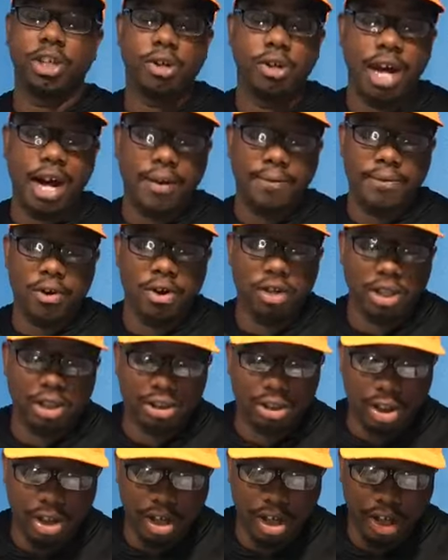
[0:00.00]
So I
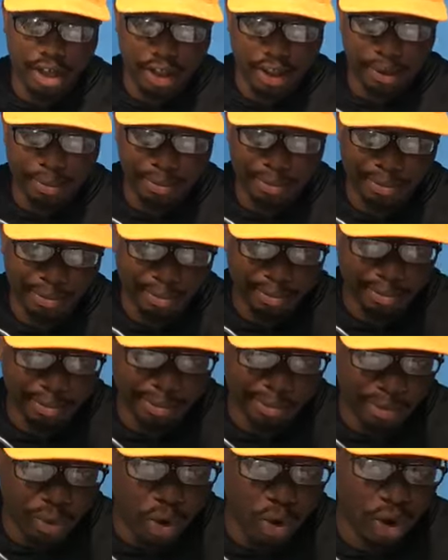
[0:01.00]
focus on
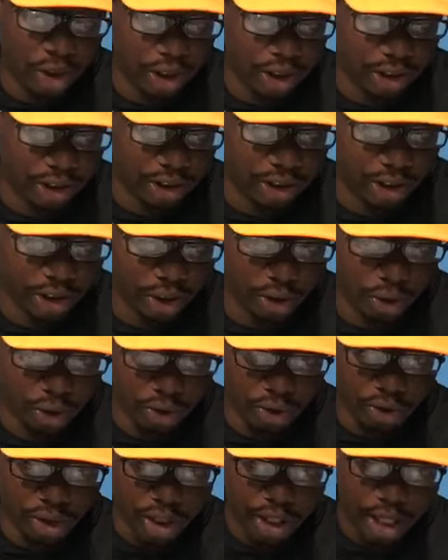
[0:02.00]
more.
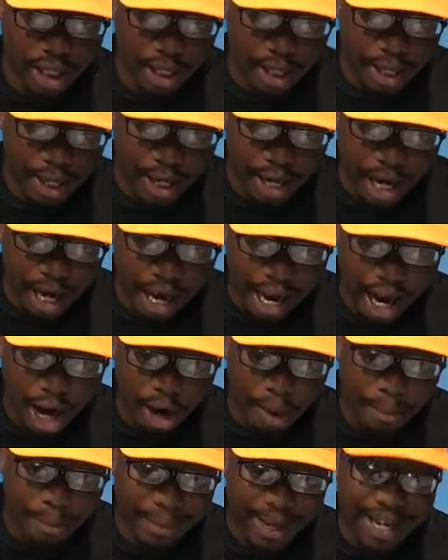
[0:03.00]
So
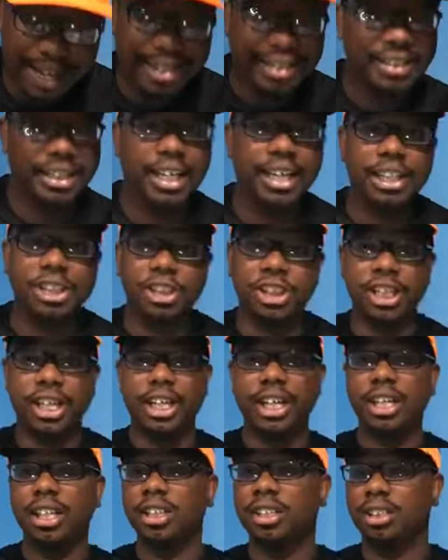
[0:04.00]
I'll make 10
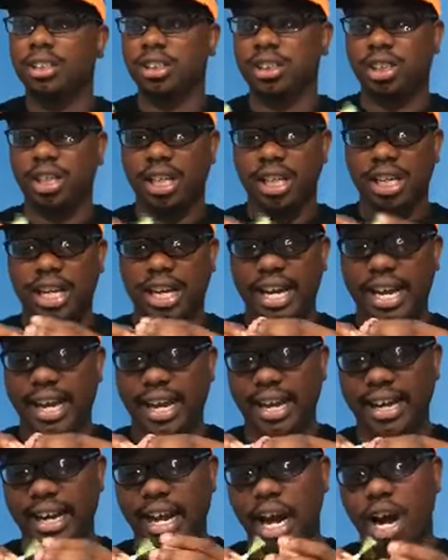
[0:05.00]
jigs,
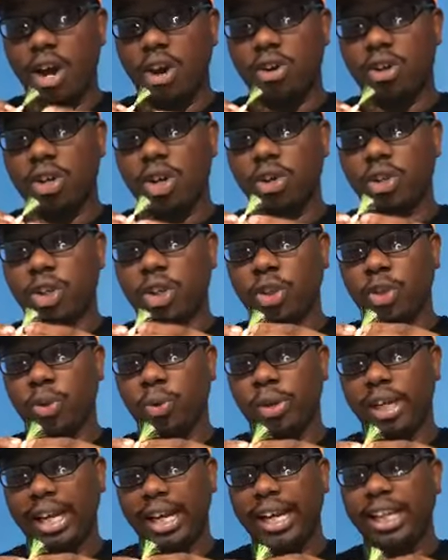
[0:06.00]
and I'll go
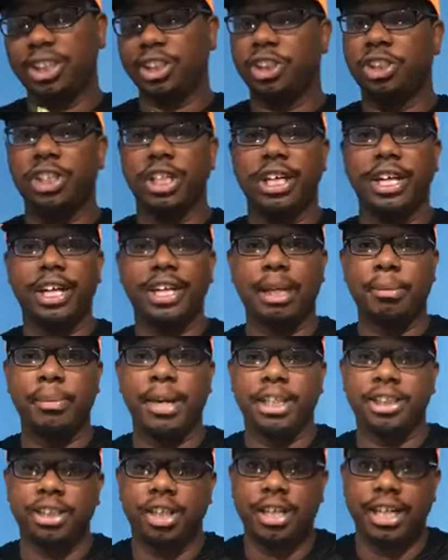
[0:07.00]
through each jig
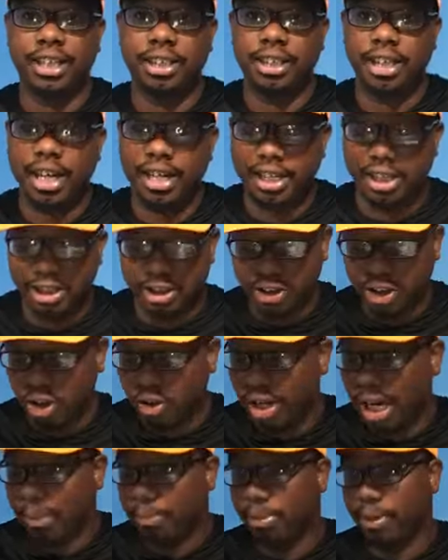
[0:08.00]
and make sure that there's
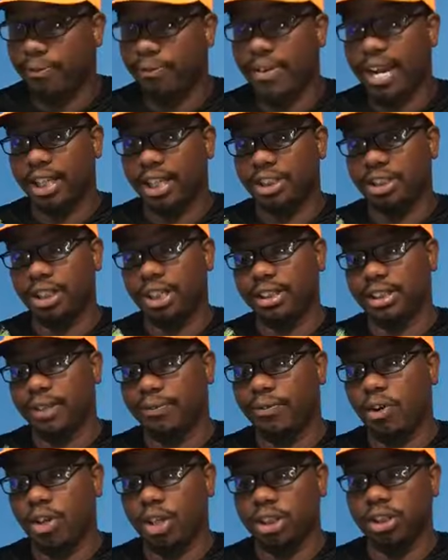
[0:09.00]
no
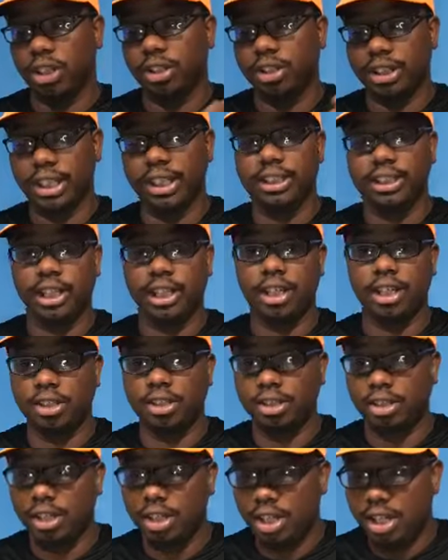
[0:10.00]
imperfections and focus on
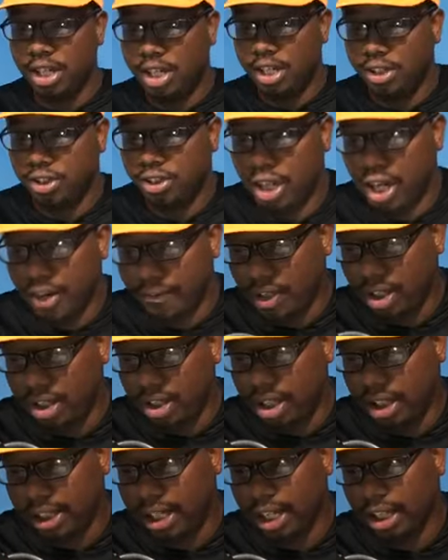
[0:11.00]
detail. So if
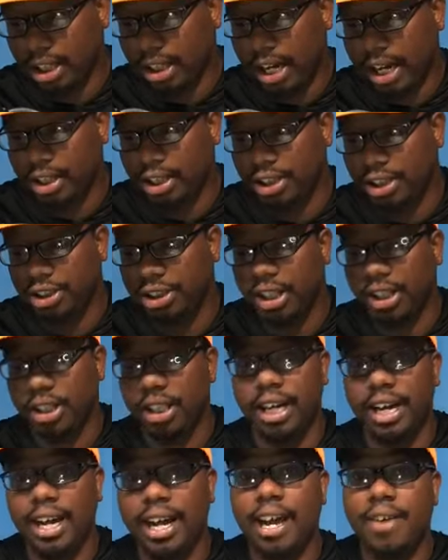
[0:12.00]
you look at like this
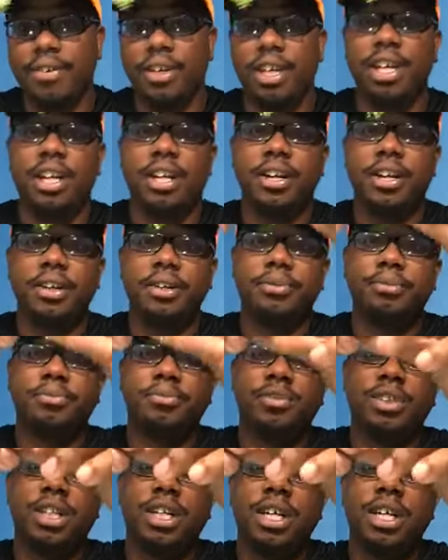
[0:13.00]
jig that I have here,